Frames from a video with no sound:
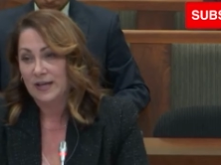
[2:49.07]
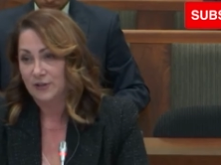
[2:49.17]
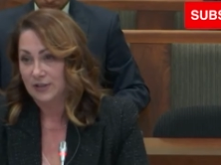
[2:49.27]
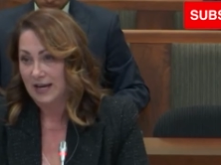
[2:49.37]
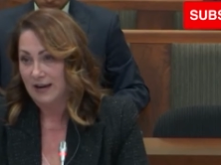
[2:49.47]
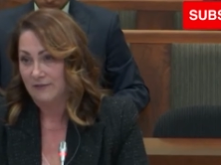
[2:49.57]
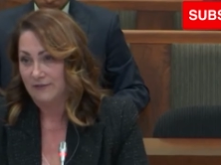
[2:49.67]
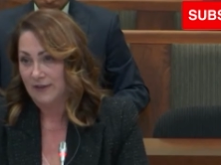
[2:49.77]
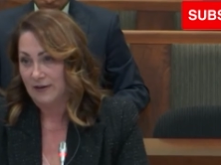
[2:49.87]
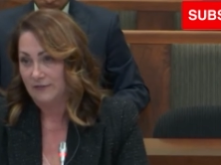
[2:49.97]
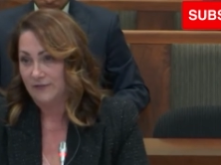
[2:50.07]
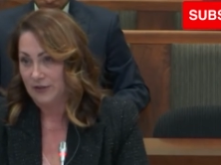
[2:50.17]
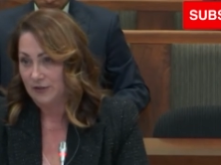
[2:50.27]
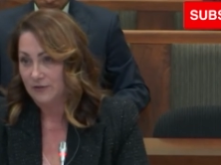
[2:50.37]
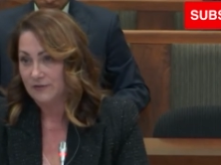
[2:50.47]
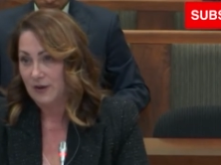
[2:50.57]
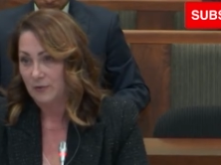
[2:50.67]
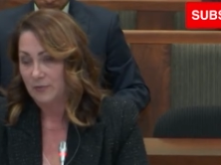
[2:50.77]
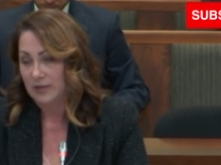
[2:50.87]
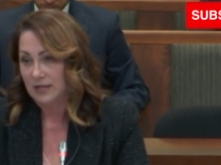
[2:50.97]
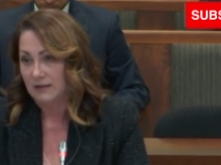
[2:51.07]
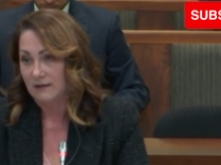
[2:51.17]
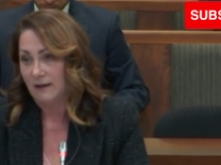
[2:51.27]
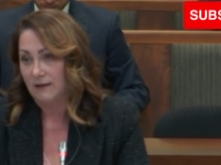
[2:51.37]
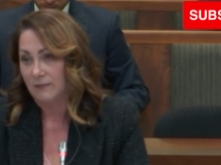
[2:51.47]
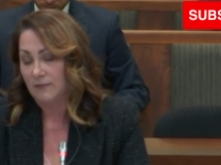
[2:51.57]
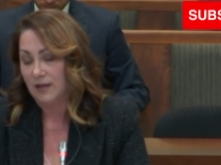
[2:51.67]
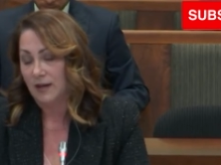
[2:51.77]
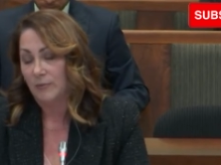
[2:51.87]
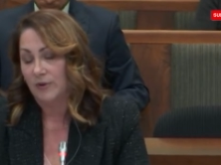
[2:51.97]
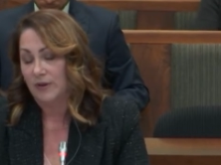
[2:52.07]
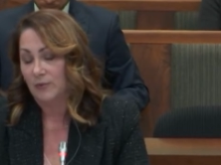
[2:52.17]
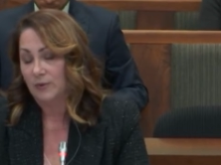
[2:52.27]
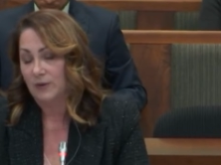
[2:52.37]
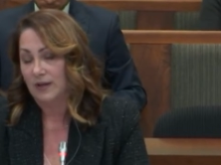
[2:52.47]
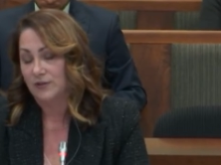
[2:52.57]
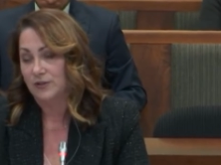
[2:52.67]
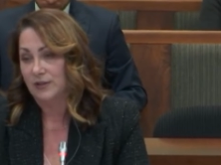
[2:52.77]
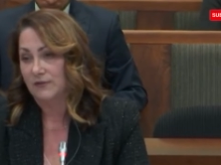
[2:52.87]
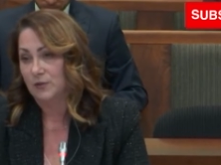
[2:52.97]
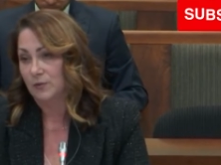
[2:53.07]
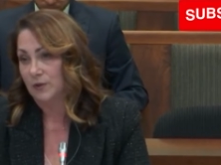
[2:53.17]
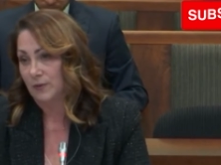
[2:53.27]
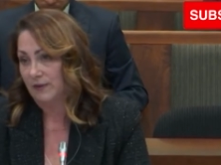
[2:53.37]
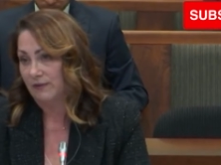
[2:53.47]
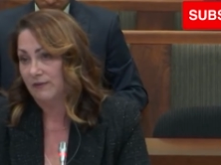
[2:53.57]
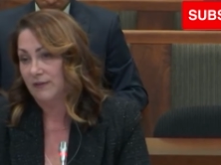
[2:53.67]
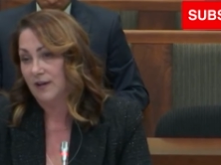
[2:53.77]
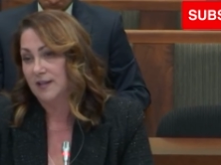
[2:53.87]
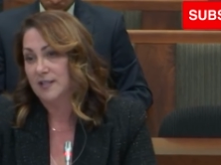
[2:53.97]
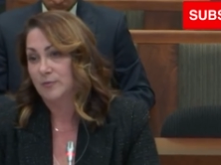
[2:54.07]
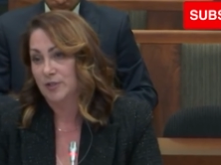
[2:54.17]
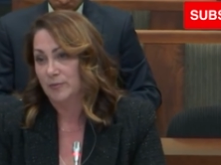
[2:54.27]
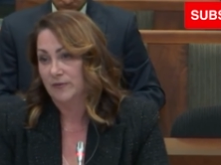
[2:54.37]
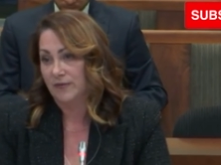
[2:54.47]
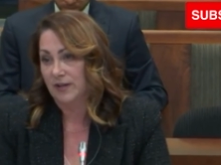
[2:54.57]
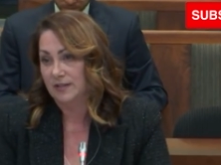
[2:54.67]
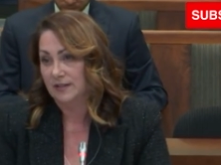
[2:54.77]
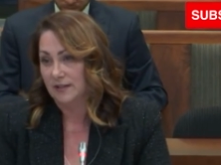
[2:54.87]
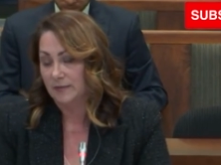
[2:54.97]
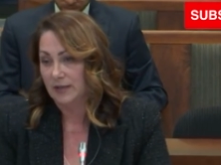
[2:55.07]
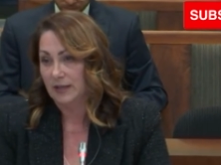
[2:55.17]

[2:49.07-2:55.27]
actually have that figure. That would be a number that we would actually have to work with the customer to provide to the committee.